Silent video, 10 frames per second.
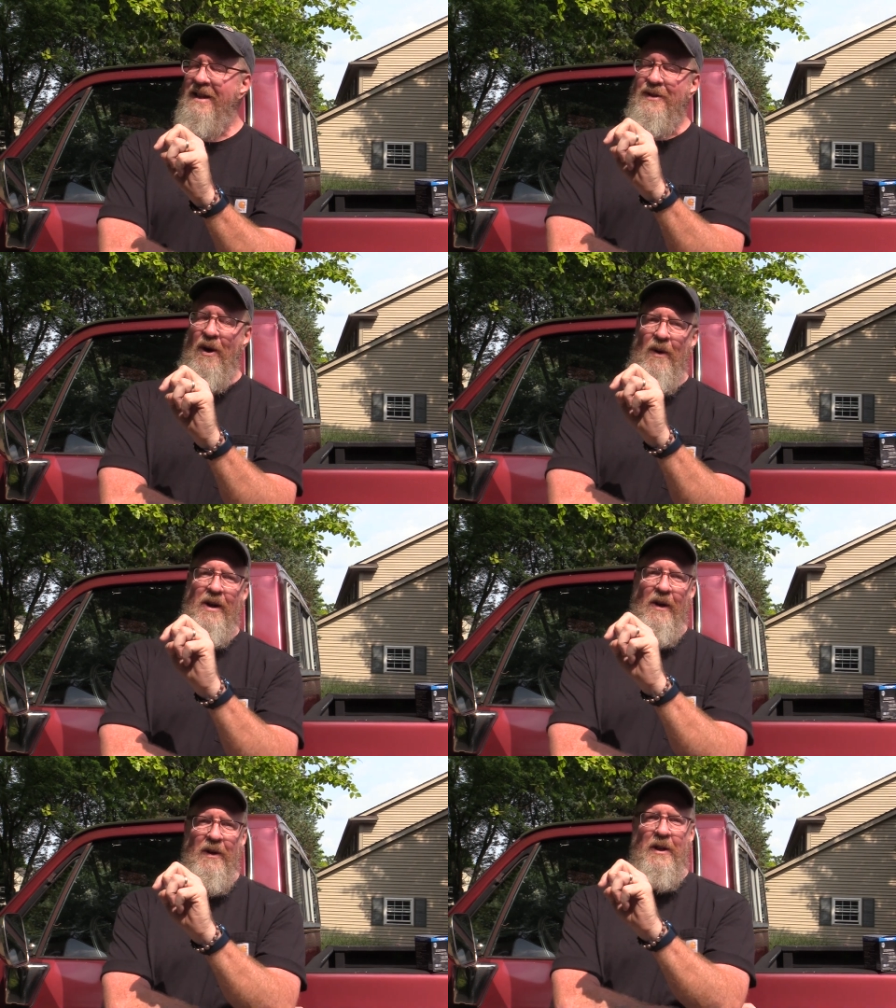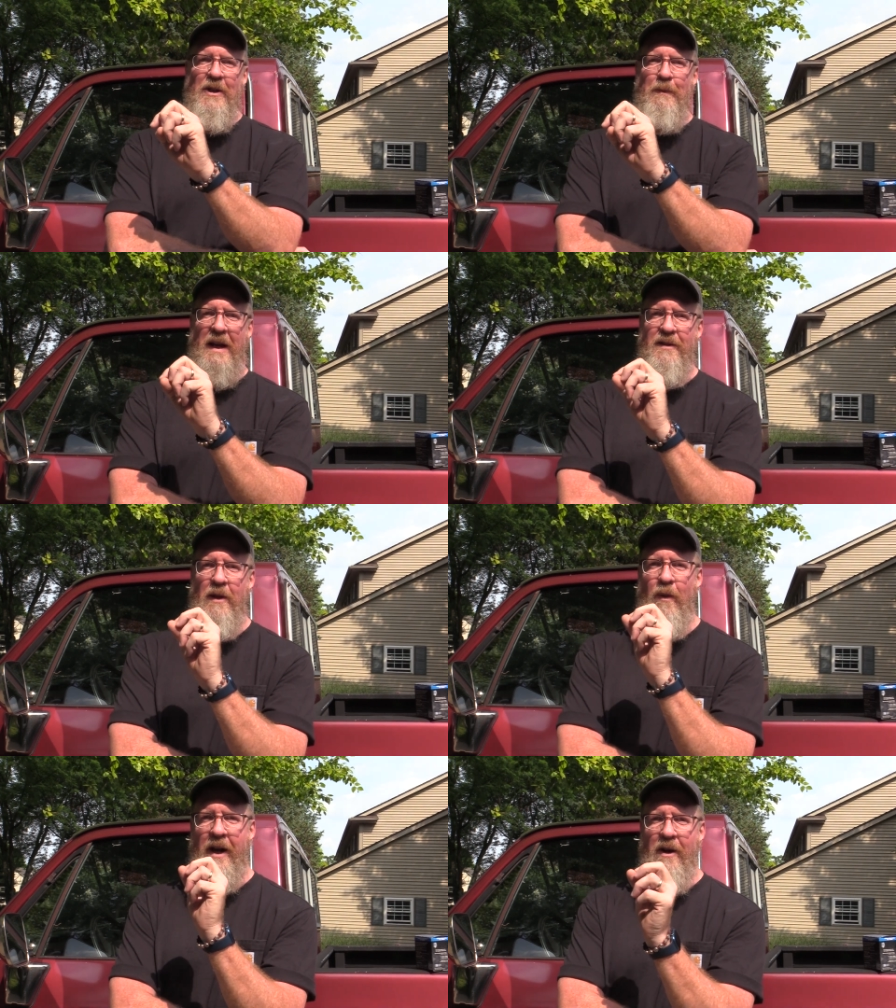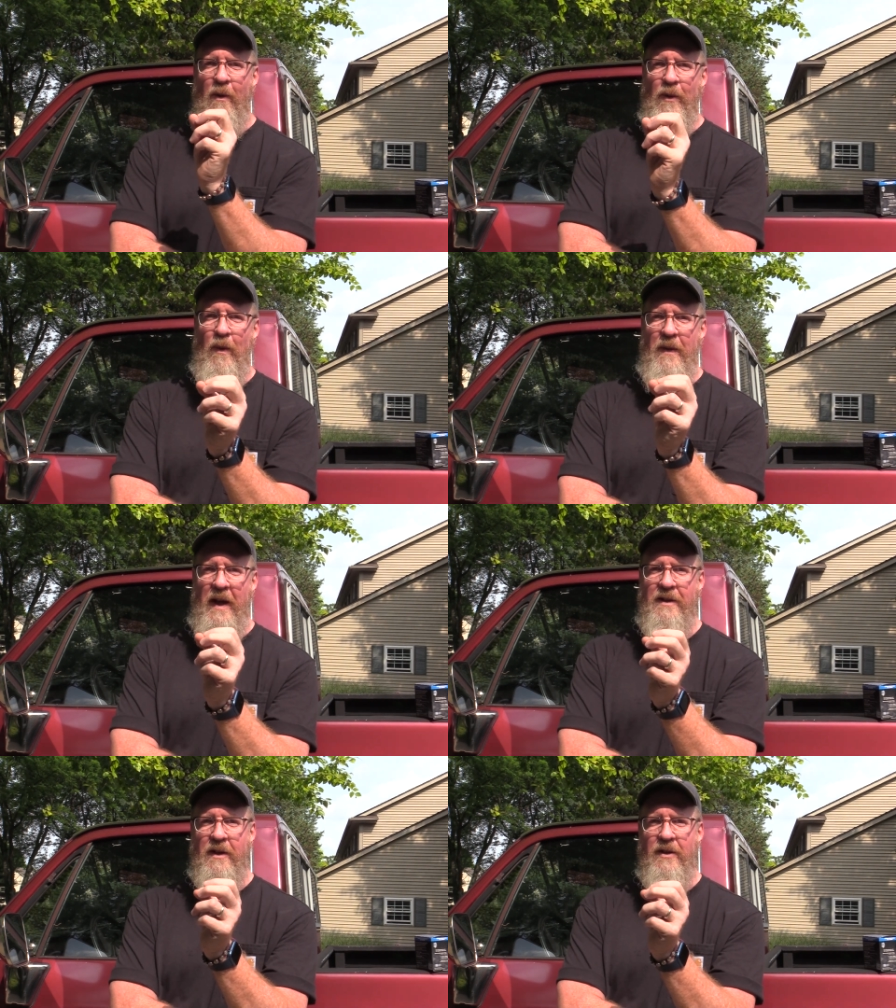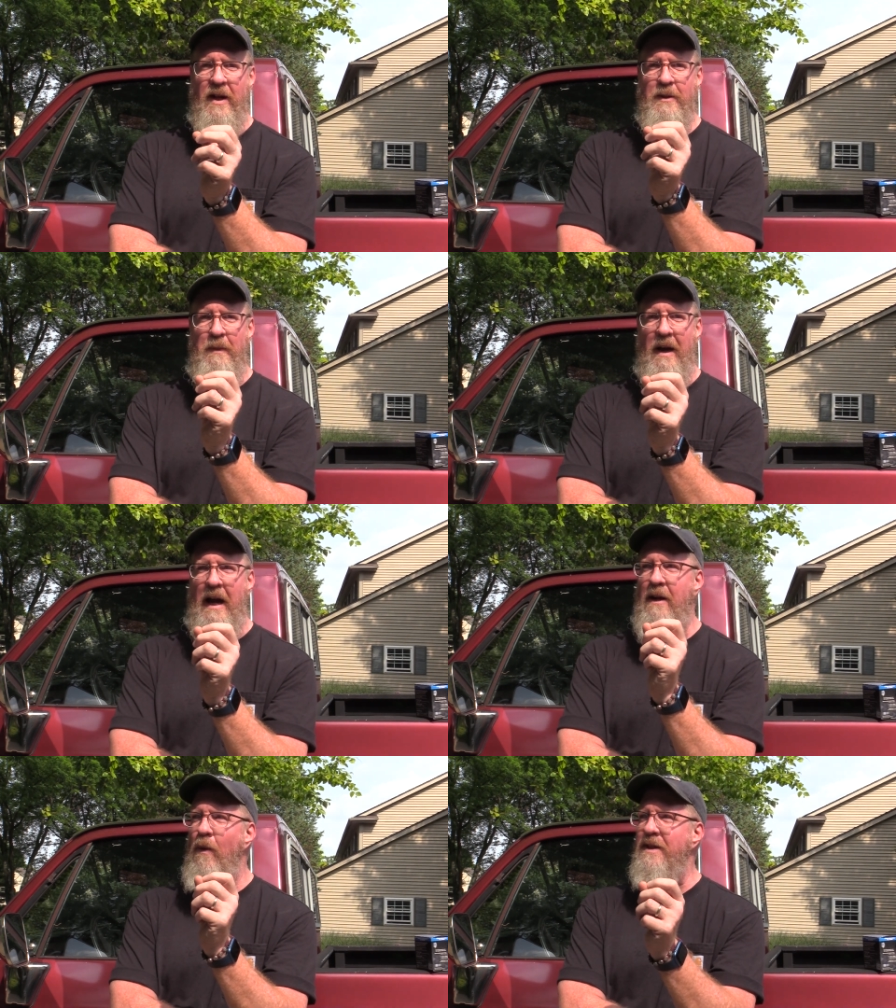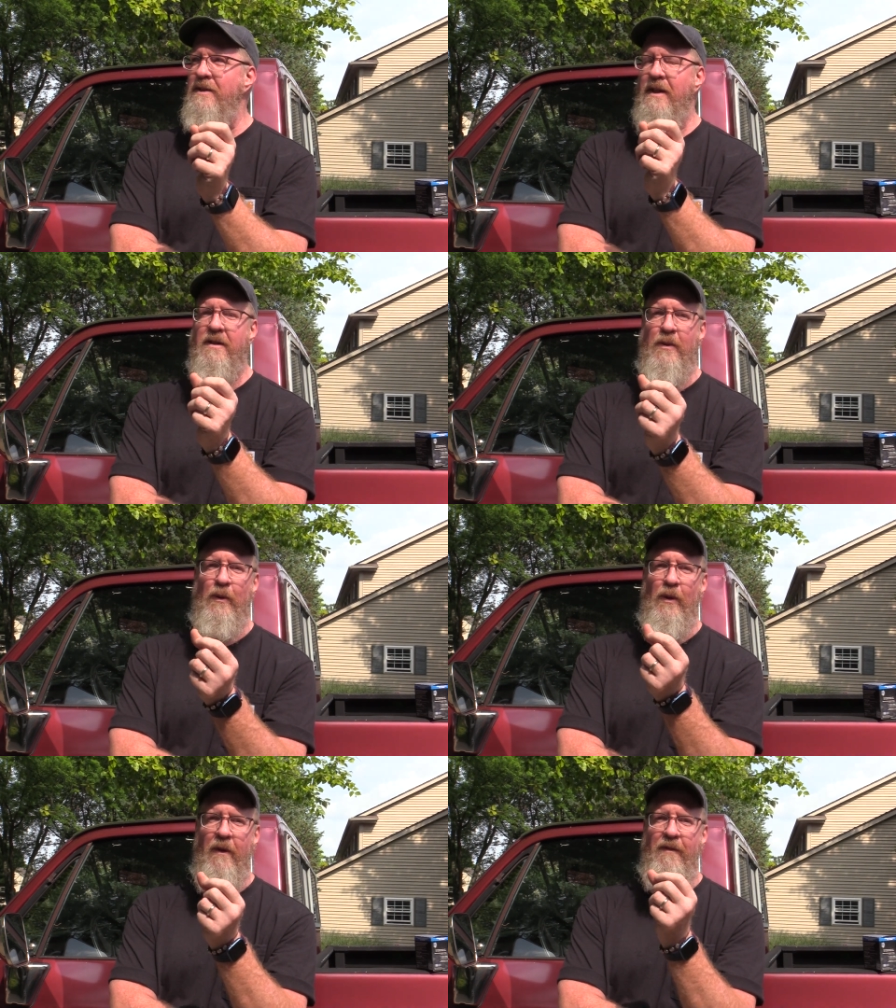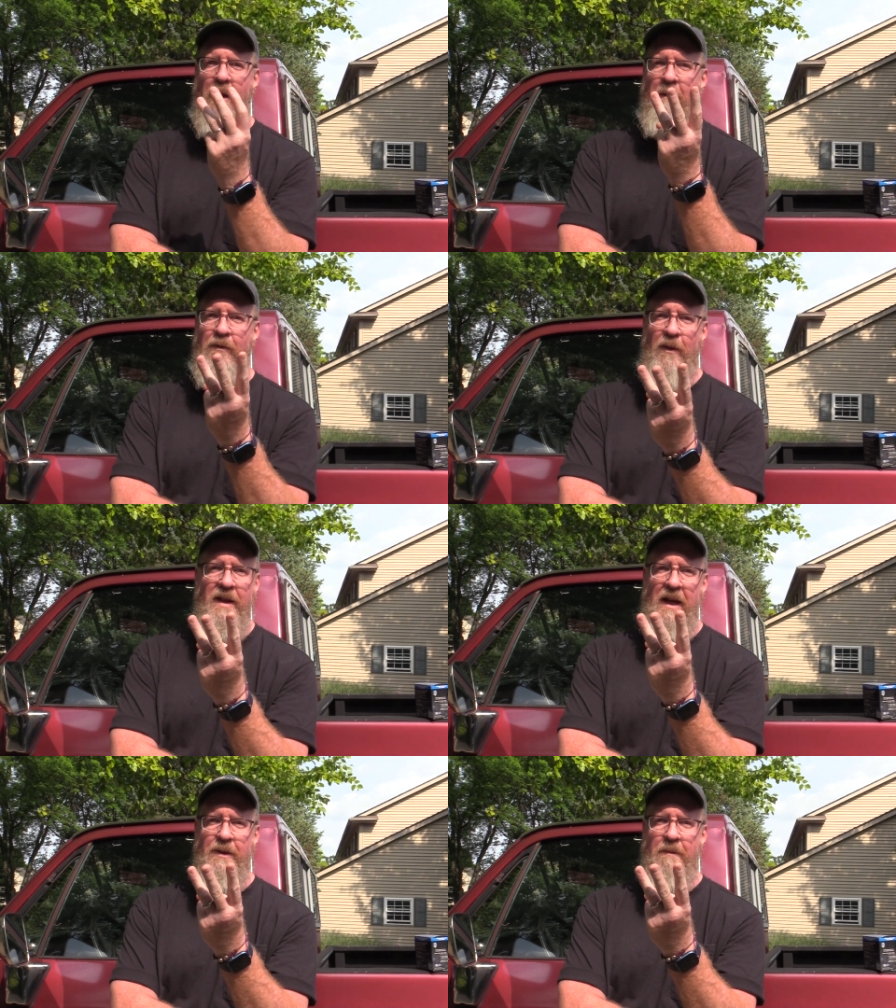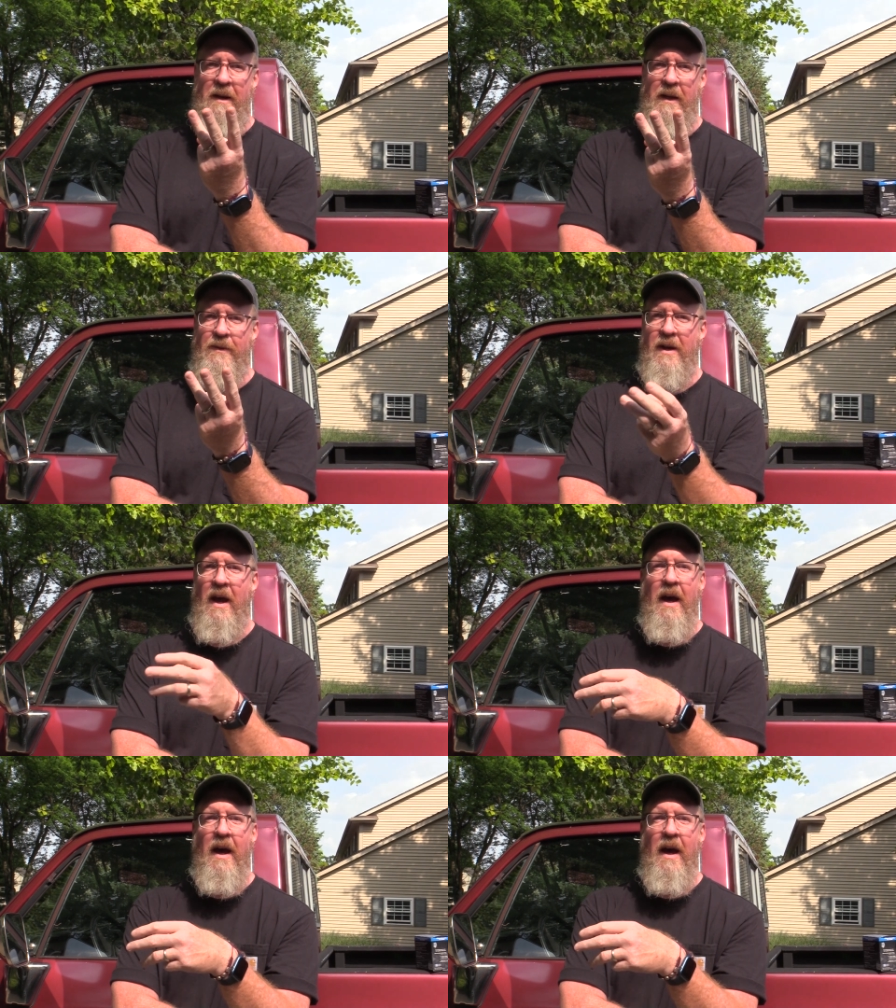So, you know, you just basically want to go with what they suggest, but I always stick to the rule of thumb of 3,000 miles.